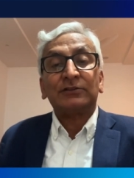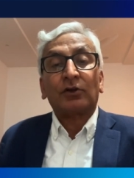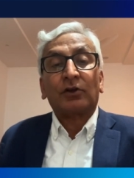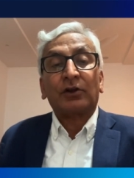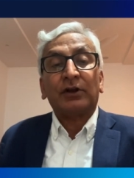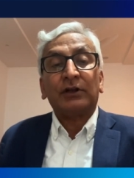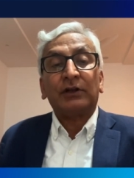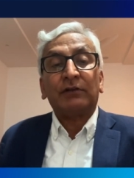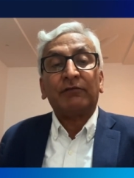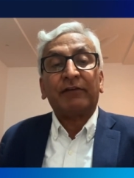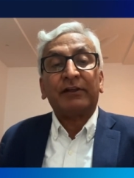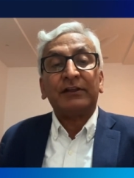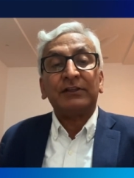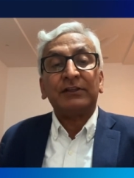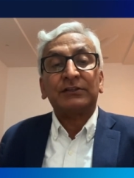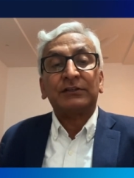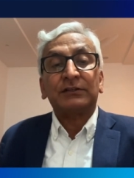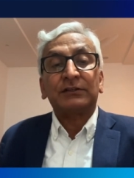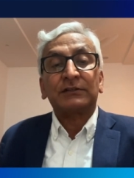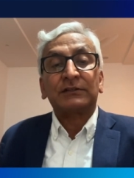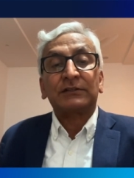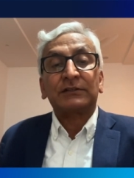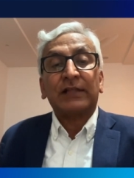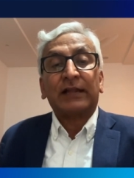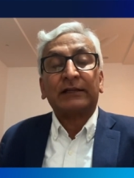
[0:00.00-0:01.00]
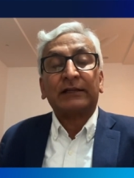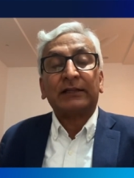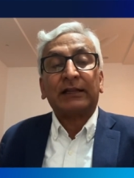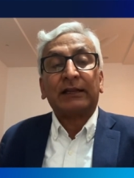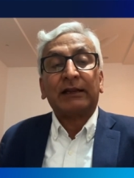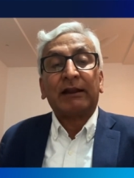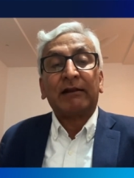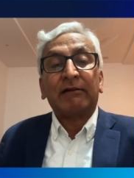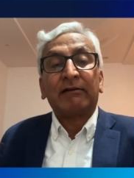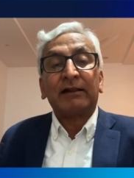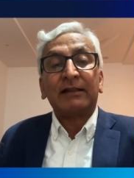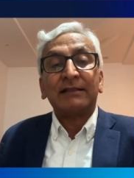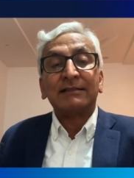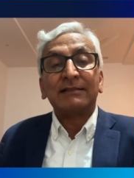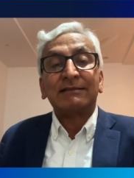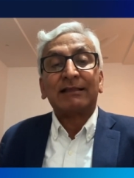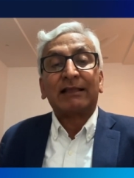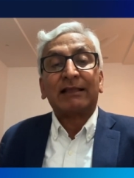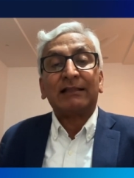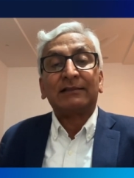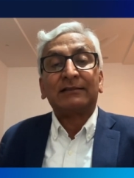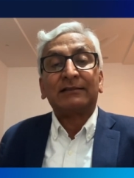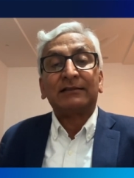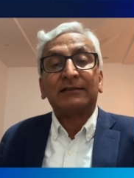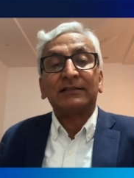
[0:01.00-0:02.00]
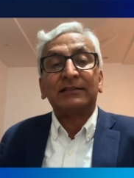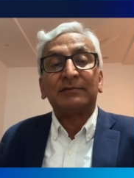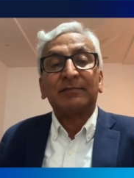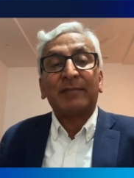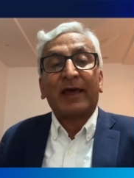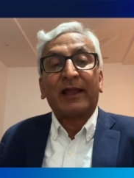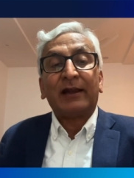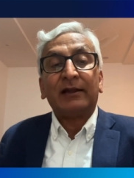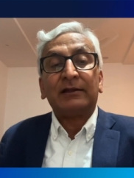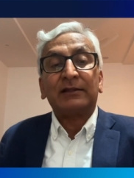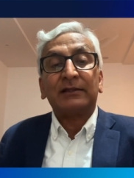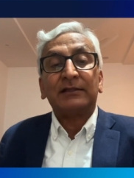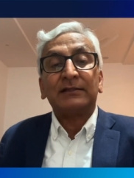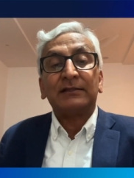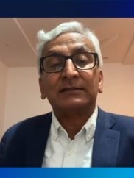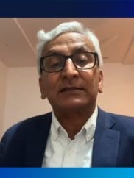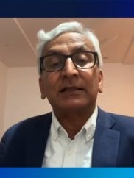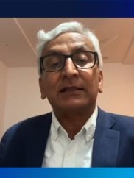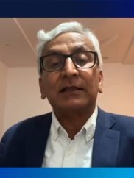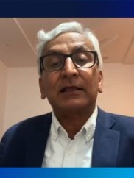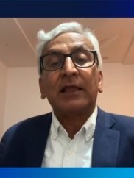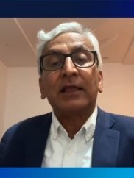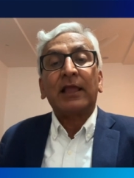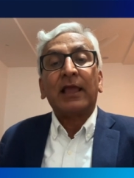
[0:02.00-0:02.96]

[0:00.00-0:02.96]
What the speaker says: or interventions that can address health disparities